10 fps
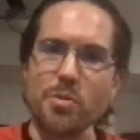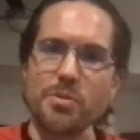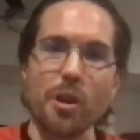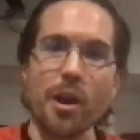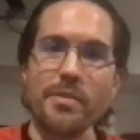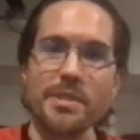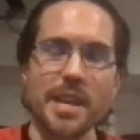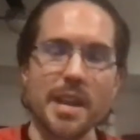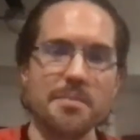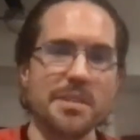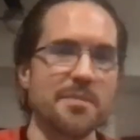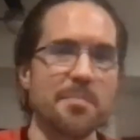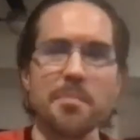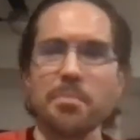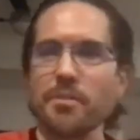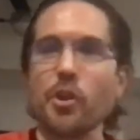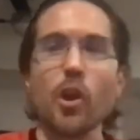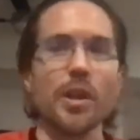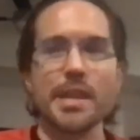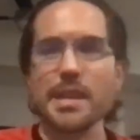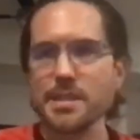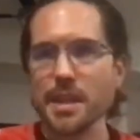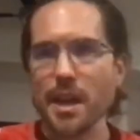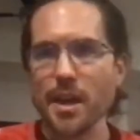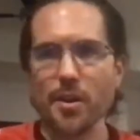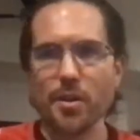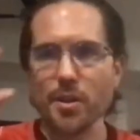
So oftentimes these people have gone the entire,